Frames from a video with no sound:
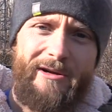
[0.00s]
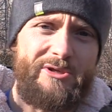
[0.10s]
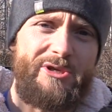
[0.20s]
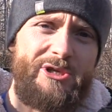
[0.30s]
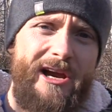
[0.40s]
I was
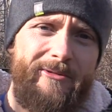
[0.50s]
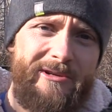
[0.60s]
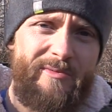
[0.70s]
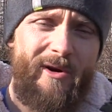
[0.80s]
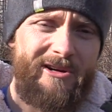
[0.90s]
just
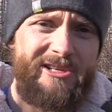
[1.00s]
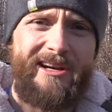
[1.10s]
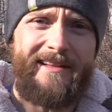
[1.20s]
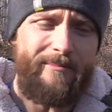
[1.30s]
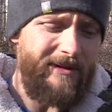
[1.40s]
showering sparks,
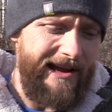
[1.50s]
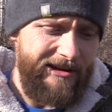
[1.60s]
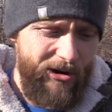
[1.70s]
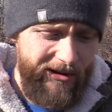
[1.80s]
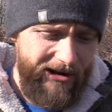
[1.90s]
getting that black
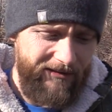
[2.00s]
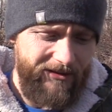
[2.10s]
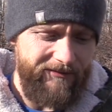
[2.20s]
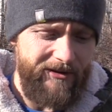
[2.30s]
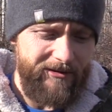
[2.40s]
coating off
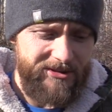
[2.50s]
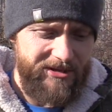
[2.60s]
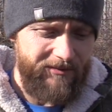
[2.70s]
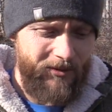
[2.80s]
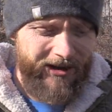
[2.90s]
the ferrocerium